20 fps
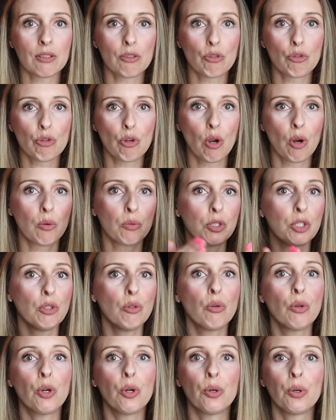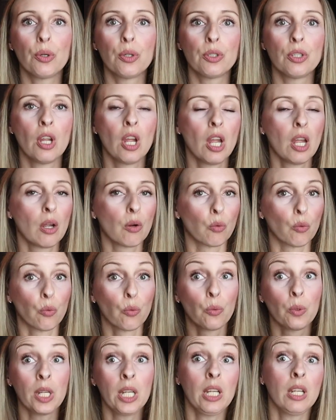So you could
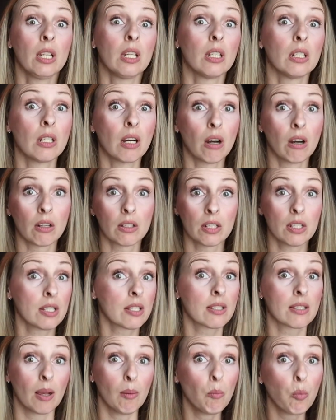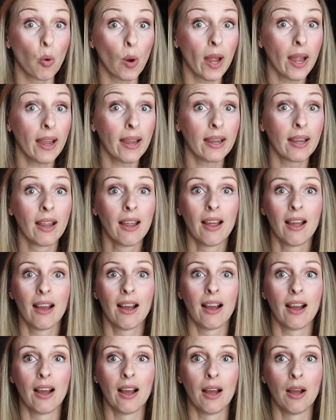read on a subway
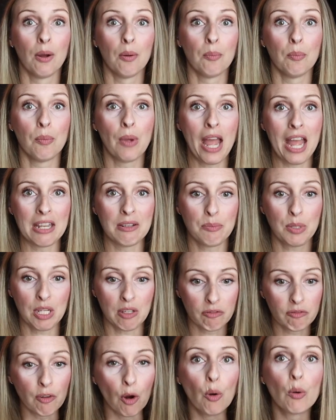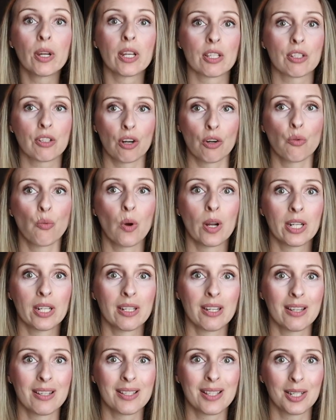and be focused on what
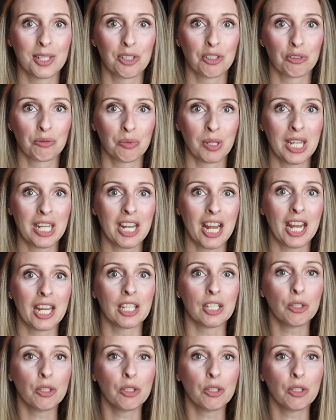it is that you're reading.